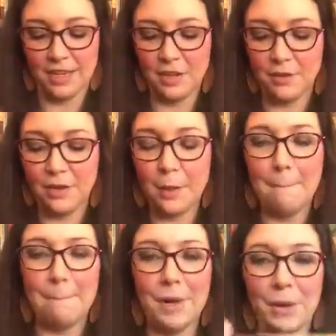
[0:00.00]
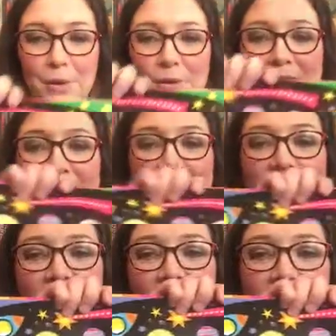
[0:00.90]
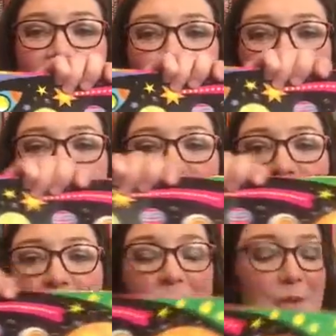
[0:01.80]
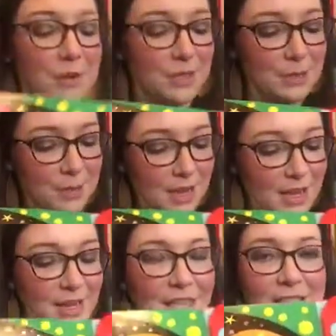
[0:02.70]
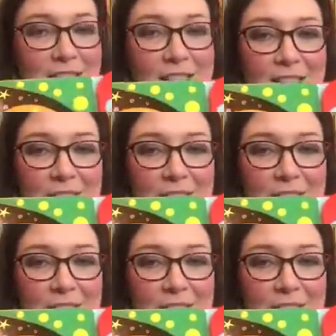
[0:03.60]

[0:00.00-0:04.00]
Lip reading: Hearing the boats. And then you go to outer space.